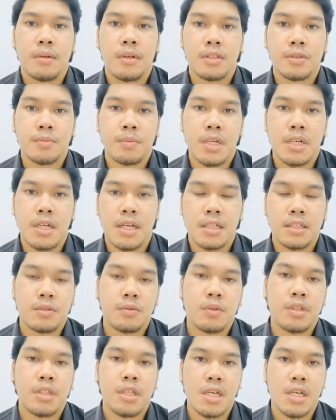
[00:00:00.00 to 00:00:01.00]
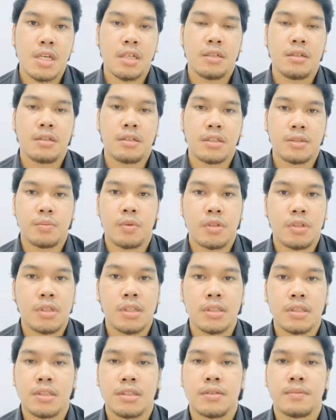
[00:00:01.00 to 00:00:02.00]
as many as 28
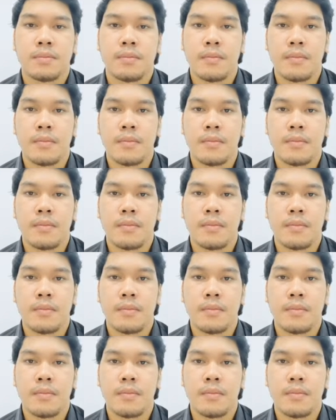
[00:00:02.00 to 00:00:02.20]
respondents.